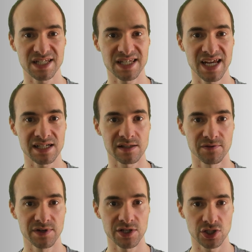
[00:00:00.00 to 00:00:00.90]
tax
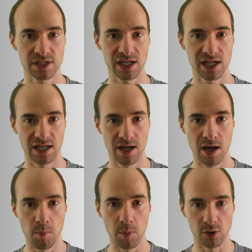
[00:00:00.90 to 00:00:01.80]
efficient in
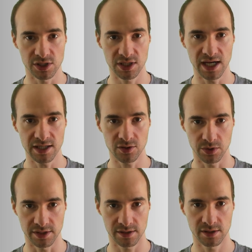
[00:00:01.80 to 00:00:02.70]
most
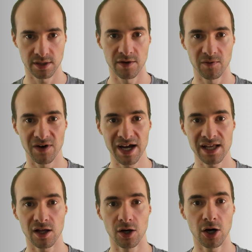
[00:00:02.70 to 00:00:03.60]
countries,
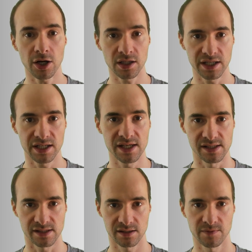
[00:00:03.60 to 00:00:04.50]
while hodling is.